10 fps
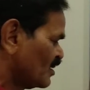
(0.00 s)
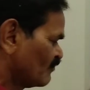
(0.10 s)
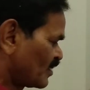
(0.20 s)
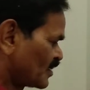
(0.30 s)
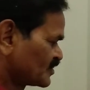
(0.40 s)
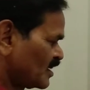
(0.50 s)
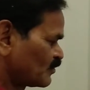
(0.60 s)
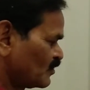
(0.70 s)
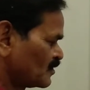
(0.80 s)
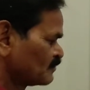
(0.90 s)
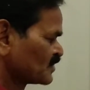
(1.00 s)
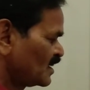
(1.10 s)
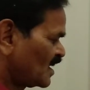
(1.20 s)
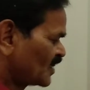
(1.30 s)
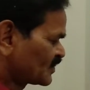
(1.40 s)
For example,
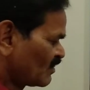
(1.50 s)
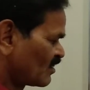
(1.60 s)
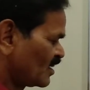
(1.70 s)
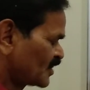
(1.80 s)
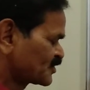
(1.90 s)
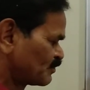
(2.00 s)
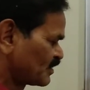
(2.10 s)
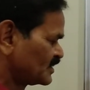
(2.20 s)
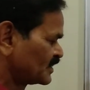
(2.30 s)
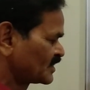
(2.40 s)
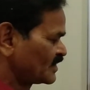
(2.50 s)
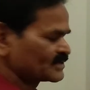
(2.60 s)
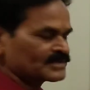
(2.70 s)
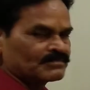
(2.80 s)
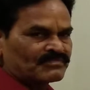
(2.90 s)
let or let's present
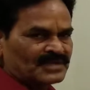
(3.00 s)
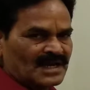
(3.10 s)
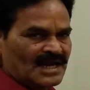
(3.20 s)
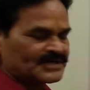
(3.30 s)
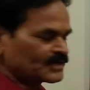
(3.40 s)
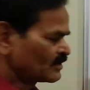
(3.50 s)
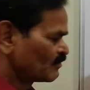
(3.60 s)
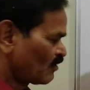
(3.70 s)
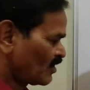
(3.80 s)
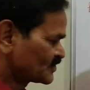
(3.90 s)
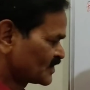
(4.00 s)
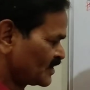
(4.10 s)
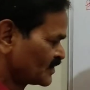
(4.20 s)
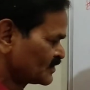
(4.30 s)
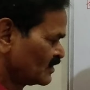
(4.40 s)
tense, let past
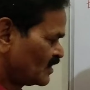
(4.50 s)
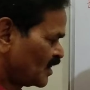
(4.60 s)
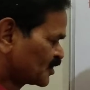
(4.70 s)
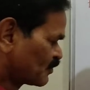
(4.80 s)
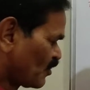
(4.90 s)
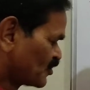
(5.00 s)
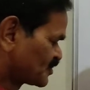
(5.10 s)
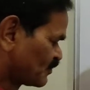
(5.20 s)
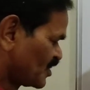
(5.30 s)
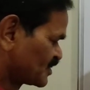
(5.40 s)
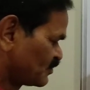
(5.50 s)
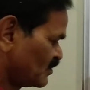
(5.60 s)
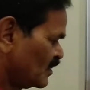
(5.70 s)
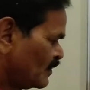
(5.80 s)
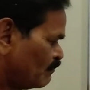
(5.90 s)
tense, let past participle.
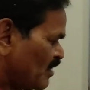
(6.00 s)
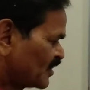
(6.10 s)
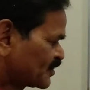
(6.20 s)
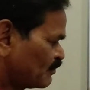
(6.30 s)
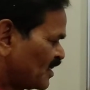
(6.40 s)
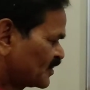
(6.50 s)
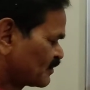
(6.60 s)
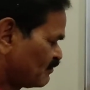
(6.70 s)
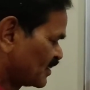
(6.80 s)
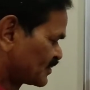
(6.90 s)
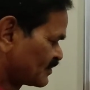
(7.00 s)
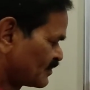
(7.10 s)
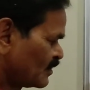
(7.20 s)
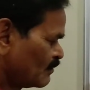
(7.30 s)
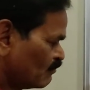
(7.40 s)
Bet.
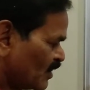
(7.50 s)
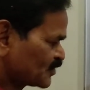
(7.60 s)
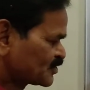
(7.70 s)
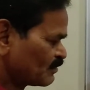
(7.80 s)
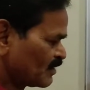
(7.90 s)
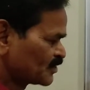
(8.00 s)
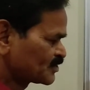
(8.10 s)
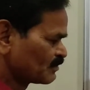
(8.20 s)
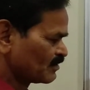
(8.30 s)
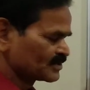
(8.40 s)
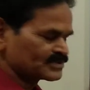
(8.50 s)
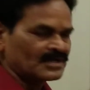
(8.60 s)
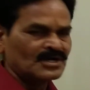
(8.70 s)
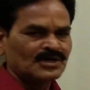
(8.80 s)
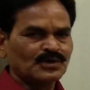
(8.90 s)
Burst.
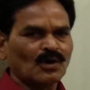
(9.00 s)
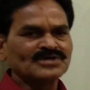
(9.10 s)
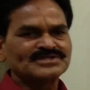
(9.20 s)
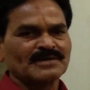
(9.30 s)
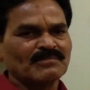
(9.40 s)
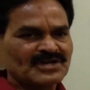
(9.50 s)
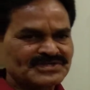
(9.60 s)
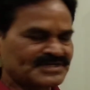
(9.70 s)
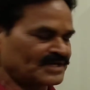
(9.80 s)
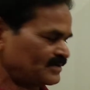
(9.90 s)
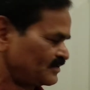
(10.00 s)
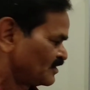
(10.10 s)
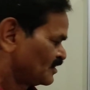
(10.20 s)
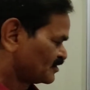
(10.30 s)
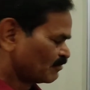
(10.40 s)
Don't say bursted.
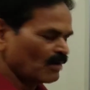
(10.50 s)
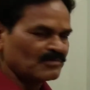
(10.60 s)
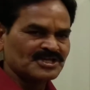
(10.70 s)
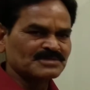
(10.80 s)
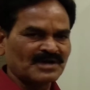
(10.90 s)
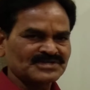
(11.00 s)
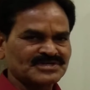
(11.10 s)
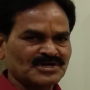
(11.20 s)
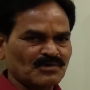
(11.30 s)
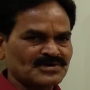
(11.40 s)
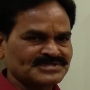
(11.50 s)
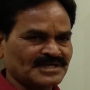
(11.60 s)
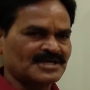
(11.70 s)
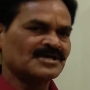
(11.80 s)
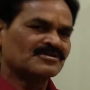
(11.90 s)
The bubble is bursted, don't
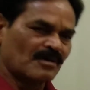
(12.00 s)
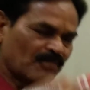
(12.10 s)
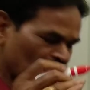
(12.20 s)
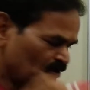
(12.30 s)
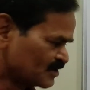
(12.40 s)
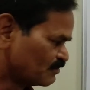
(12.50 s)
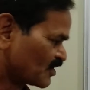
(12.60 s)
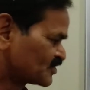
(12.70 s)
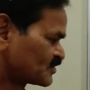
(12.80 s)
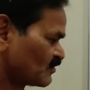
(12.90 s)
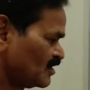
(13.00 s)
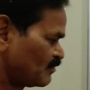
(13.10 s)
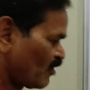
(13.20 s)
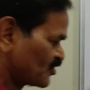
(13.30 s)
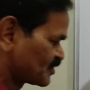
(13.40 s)
say the bubble is burst only.
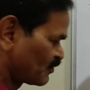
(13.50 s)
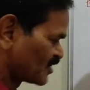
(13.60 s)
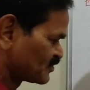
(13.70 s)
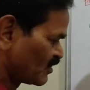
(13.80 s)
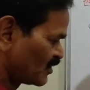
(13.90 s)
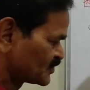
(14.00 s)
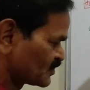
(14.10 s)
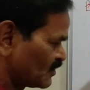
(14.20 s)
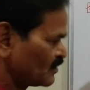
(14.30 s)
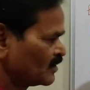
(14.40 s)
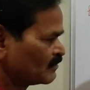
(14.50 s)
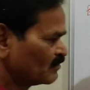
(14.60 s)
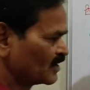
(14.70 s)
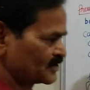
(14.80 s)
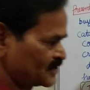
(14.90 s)
Past participle also
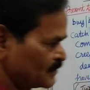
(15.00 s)
burst.